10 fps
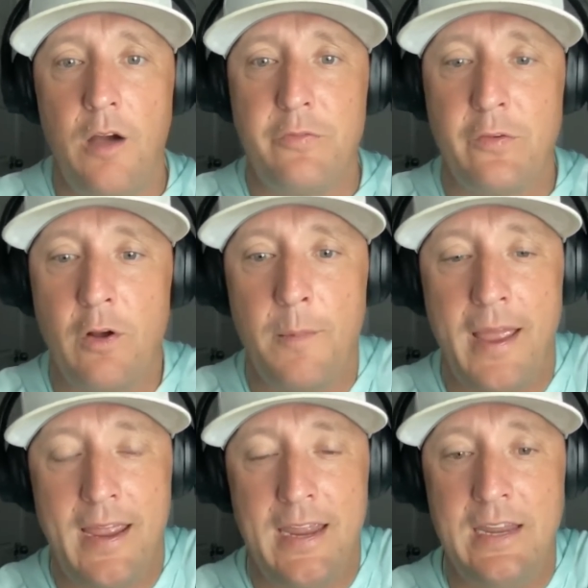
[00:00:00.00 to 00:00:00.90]
from
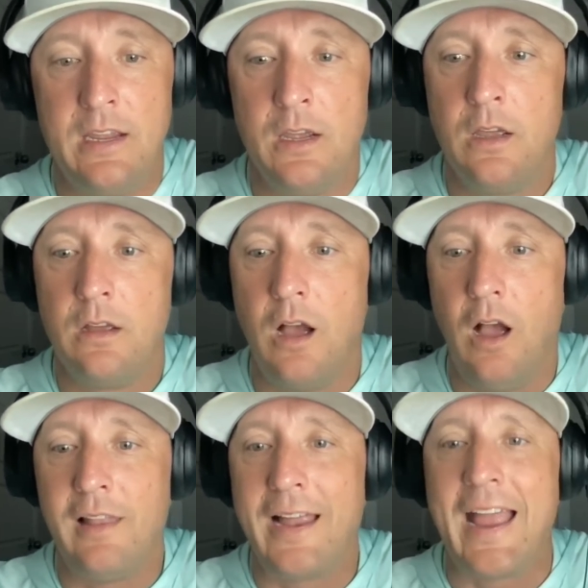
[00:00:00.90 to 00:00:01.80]

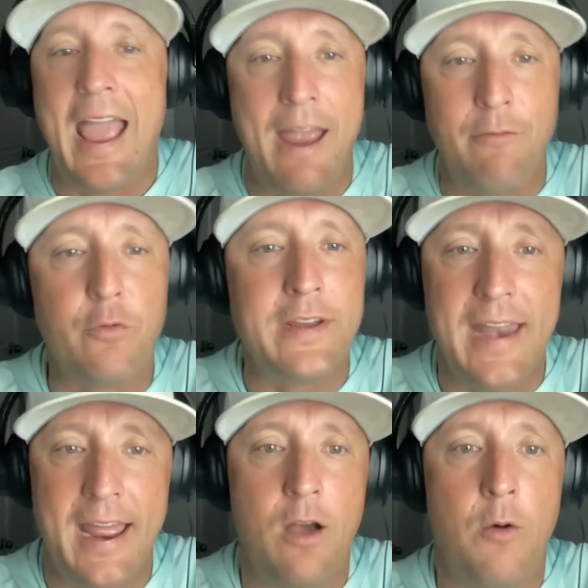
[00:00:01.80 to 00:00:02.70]
like a every
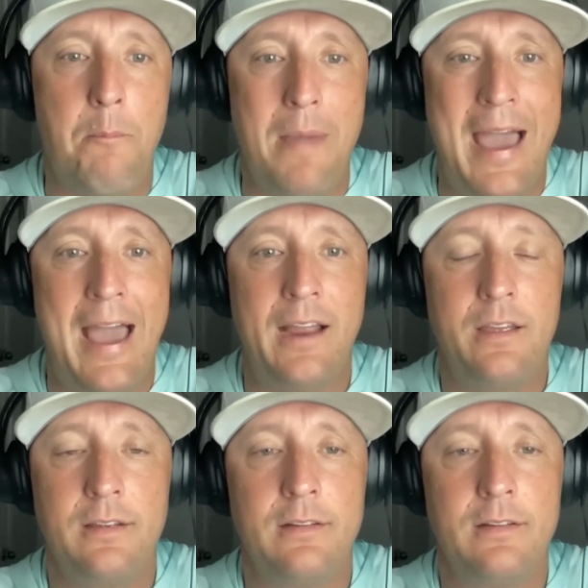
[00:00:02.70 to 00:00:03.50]
down back